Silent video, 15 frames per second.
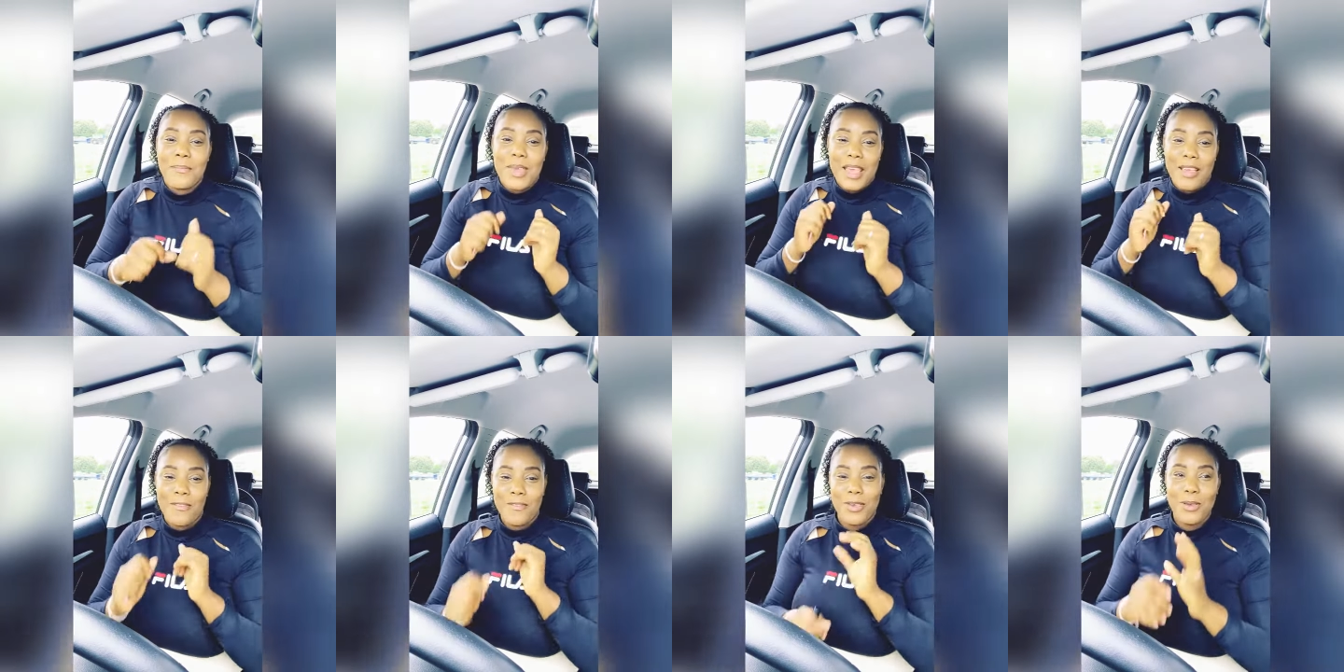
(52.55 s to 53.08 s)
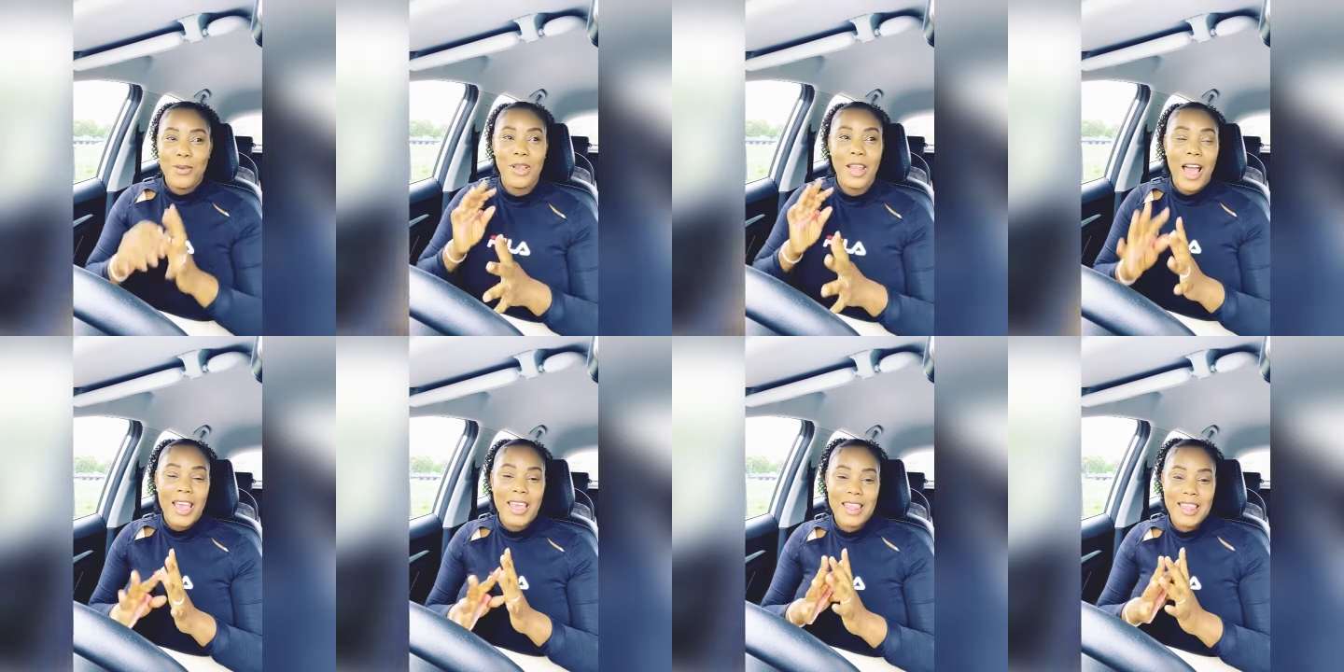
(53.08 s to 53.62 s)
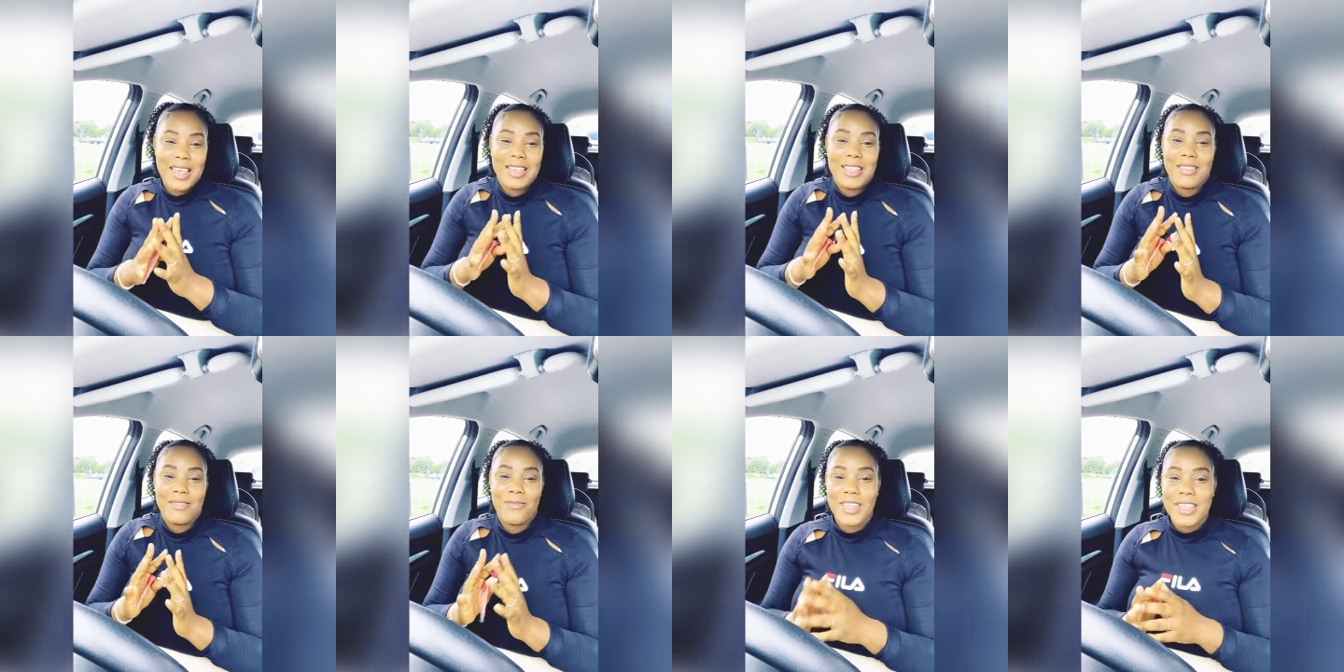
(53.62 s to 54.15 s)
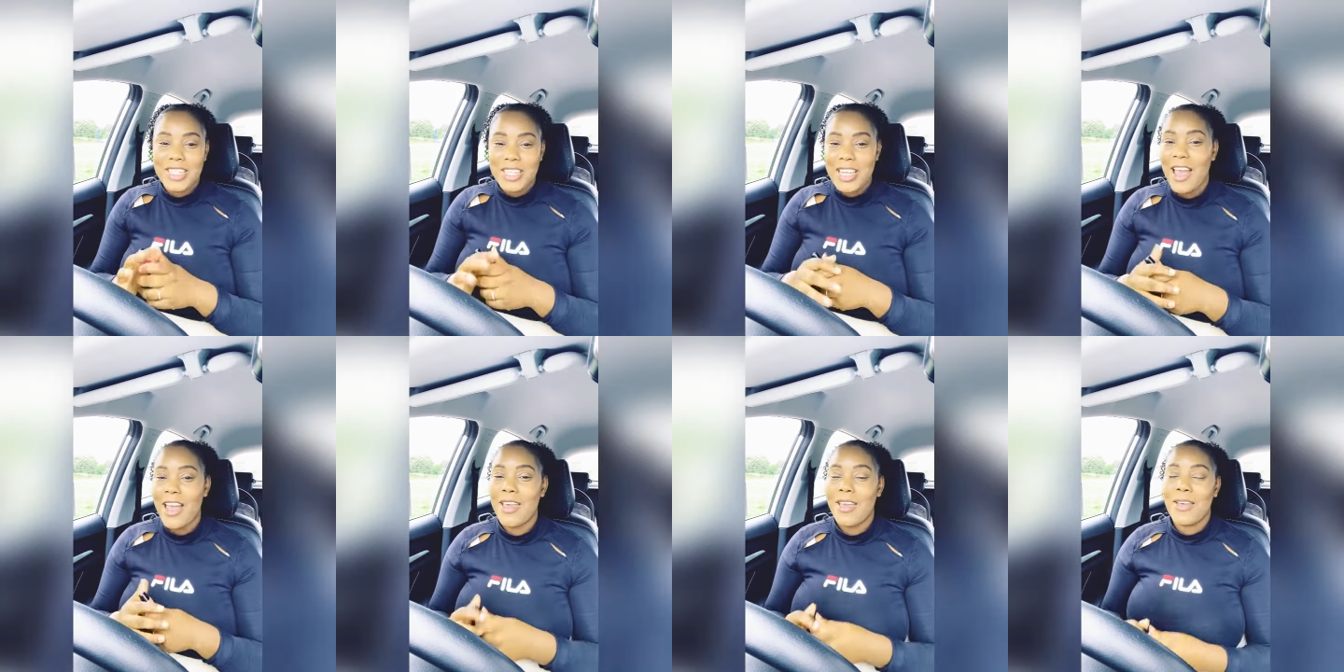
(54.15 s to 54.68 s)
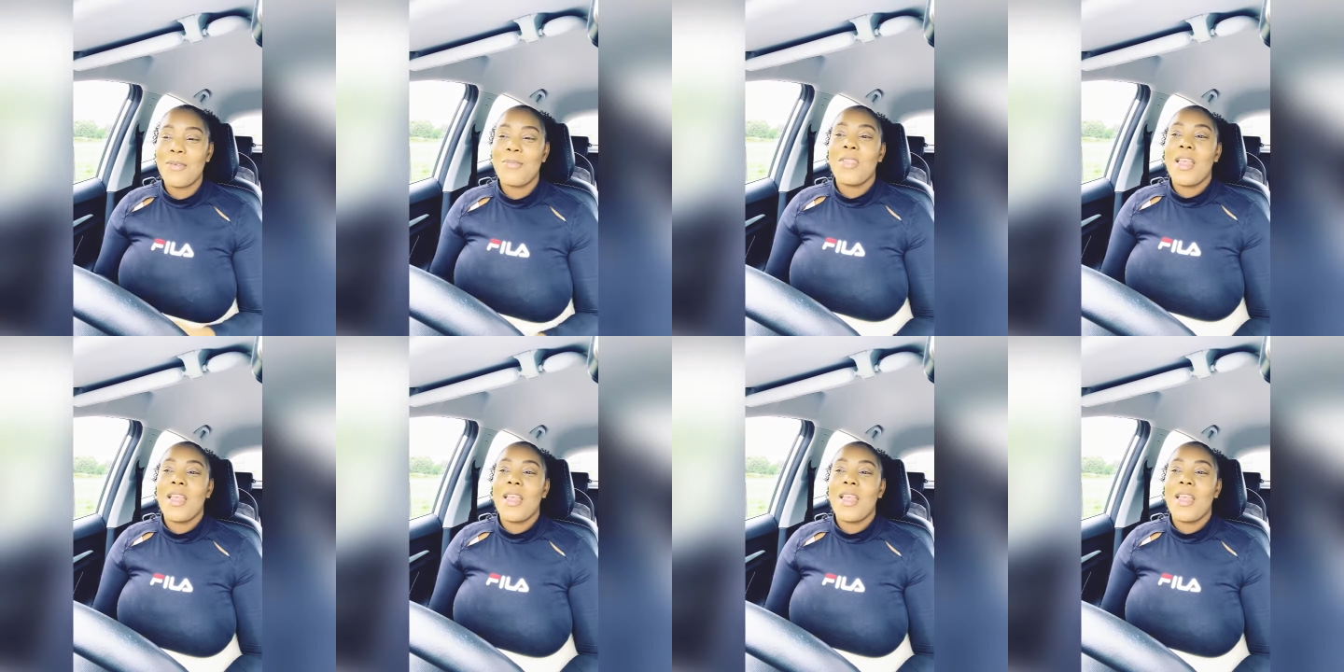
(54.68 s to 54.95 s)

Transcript: if you like this video.